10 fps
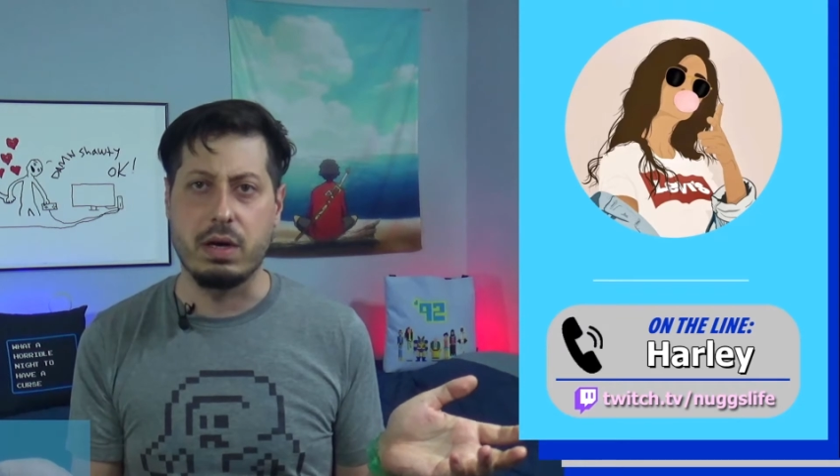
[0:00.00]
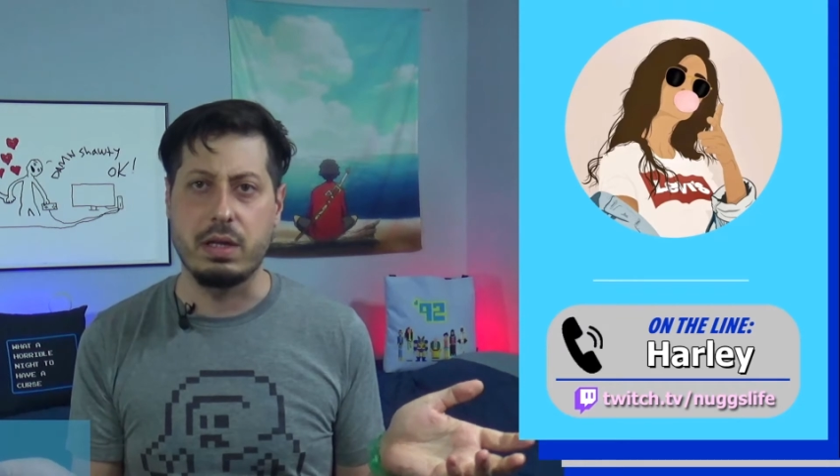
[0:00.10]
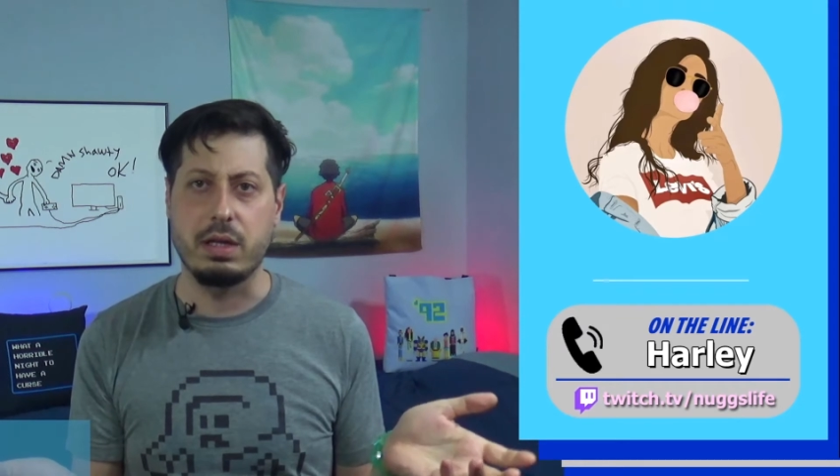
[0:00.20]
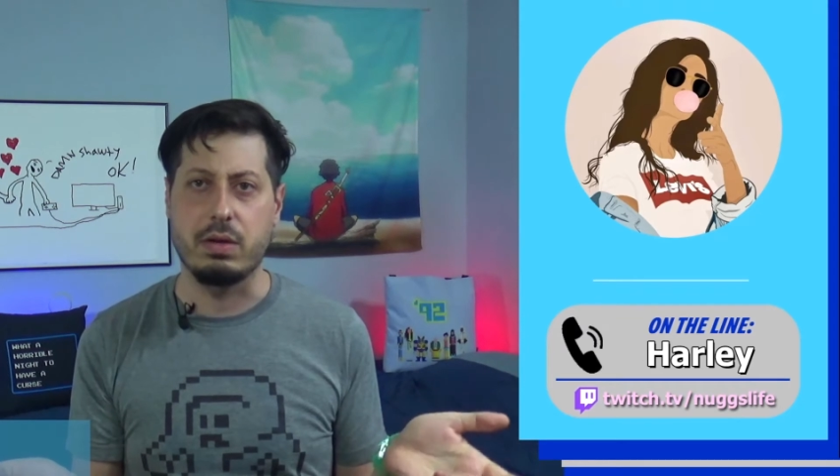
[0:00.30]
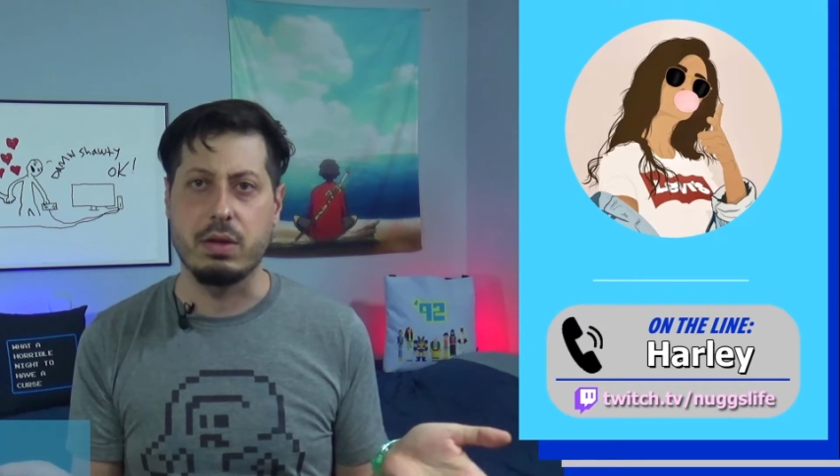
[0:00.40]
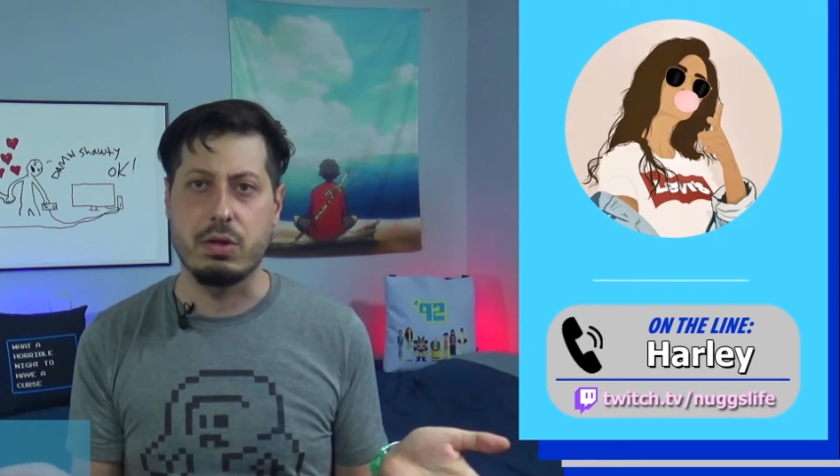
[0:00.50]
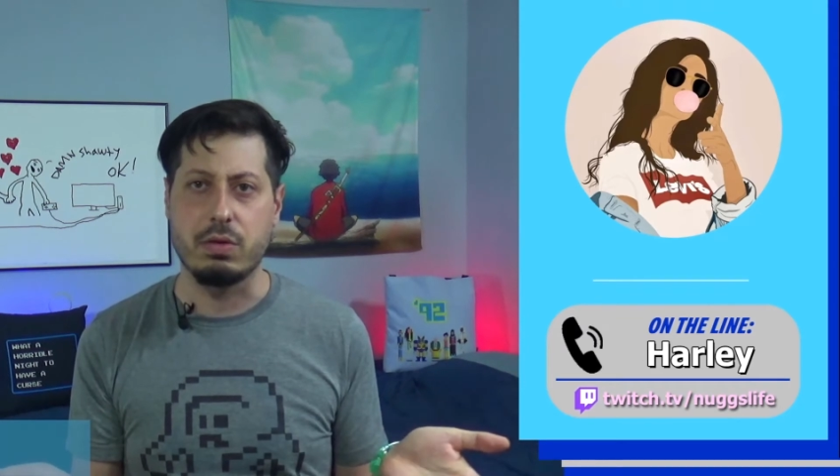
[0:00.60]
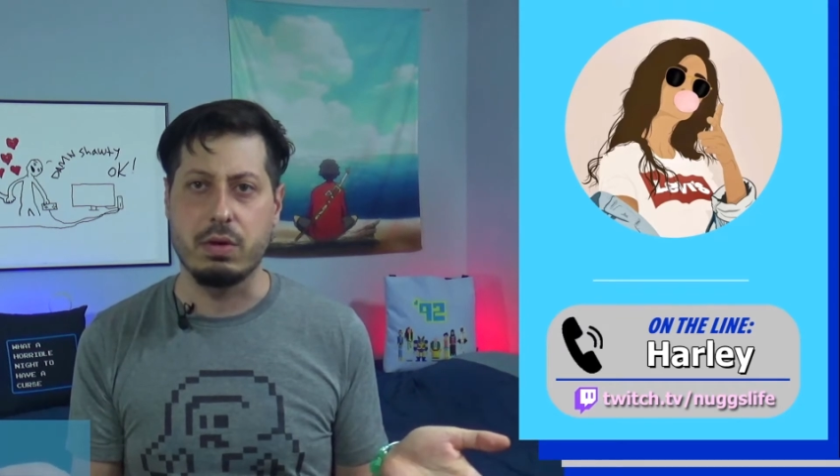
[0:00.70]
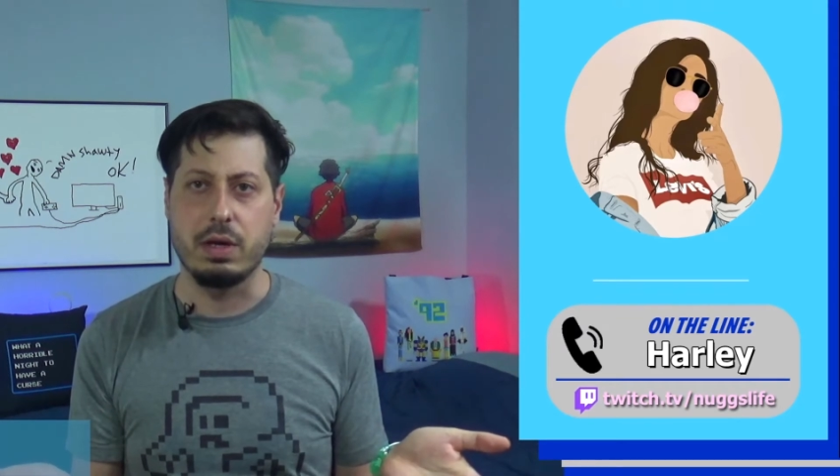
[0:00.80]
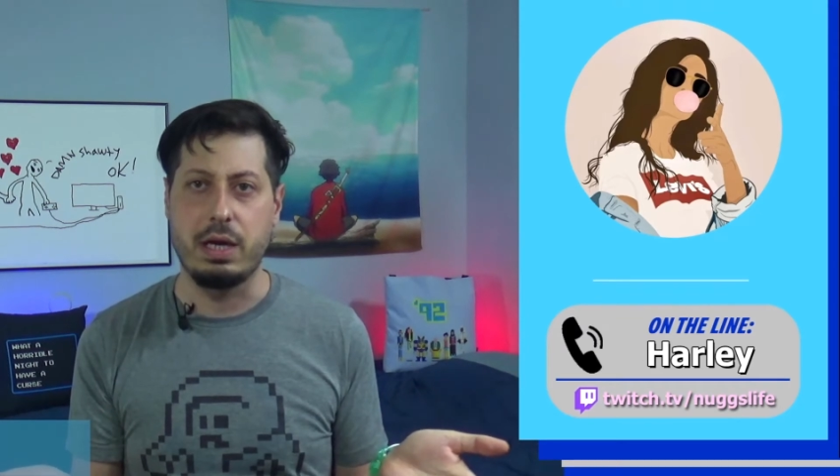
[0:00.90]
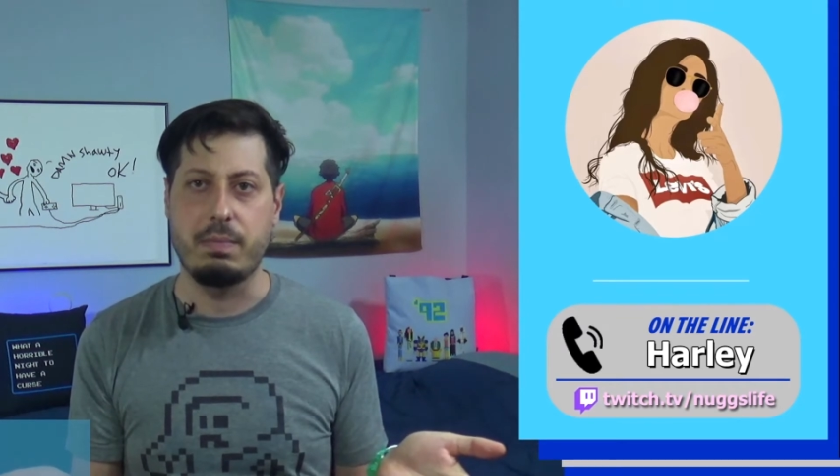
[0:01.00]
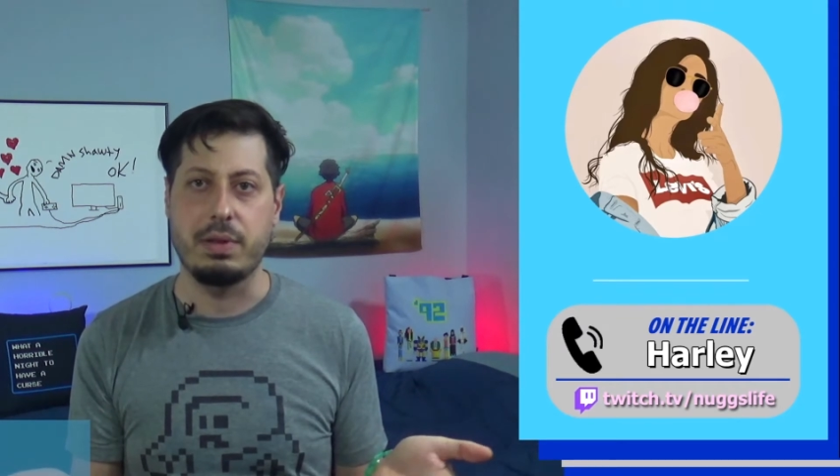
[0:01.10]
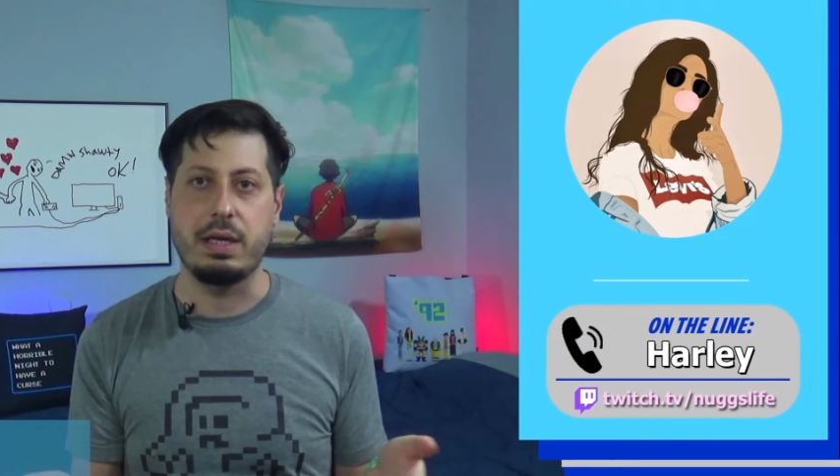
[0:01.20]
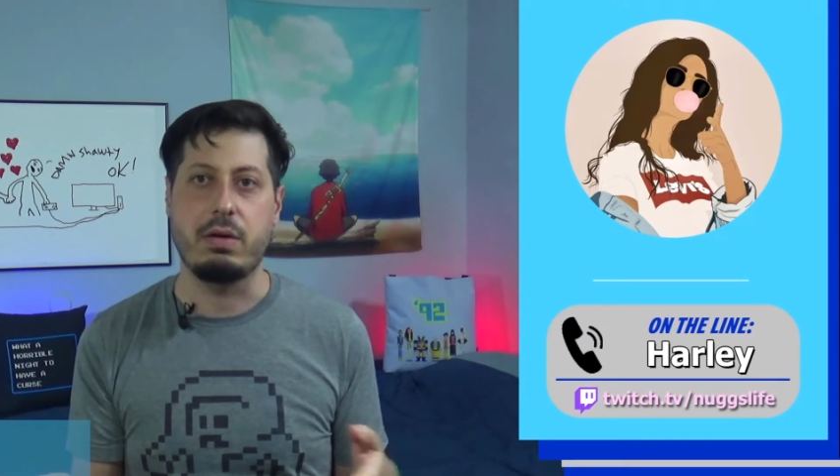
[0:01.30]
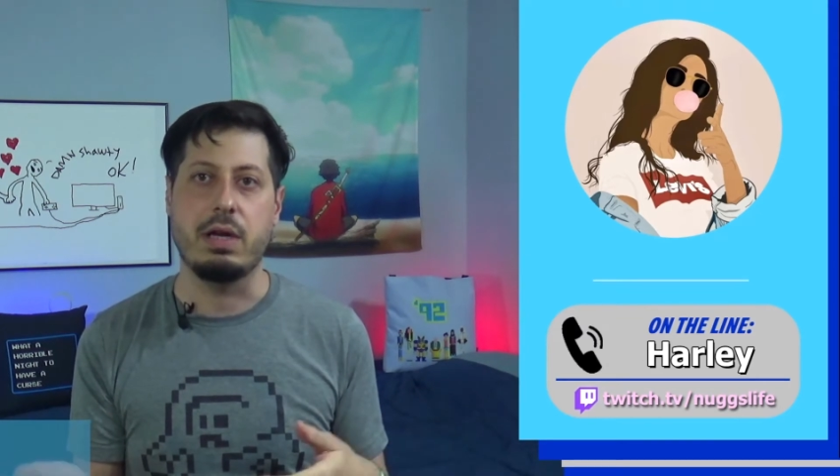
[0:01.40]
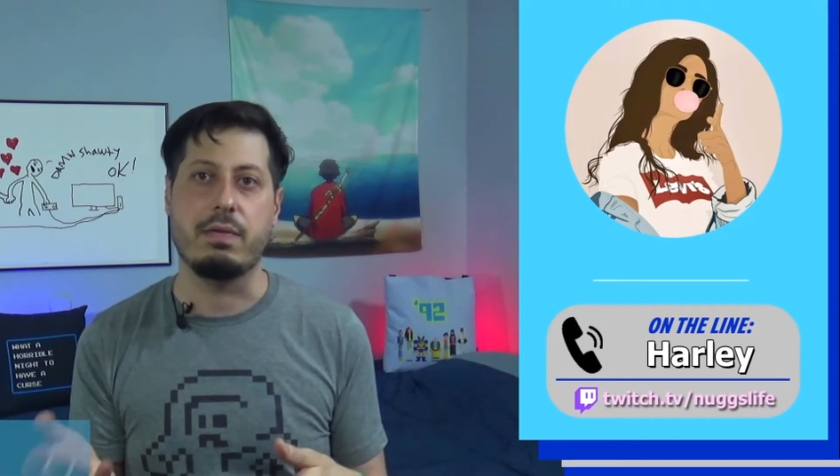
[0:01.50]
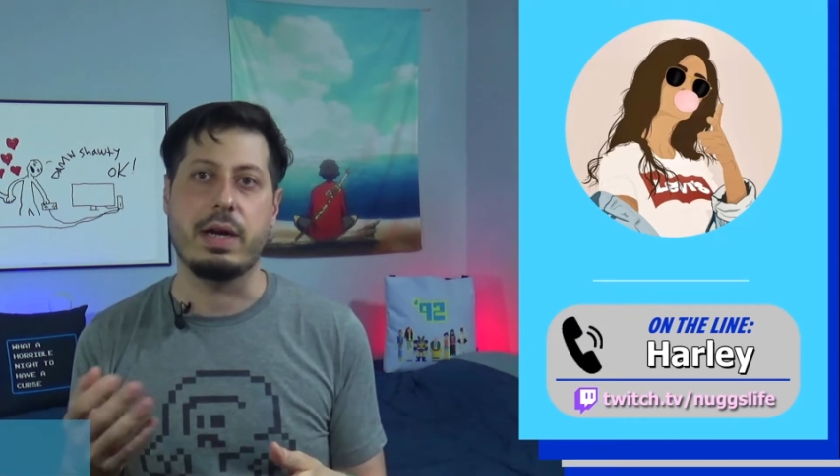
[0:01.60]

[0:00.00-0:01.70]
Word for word: deal in the story, but then you never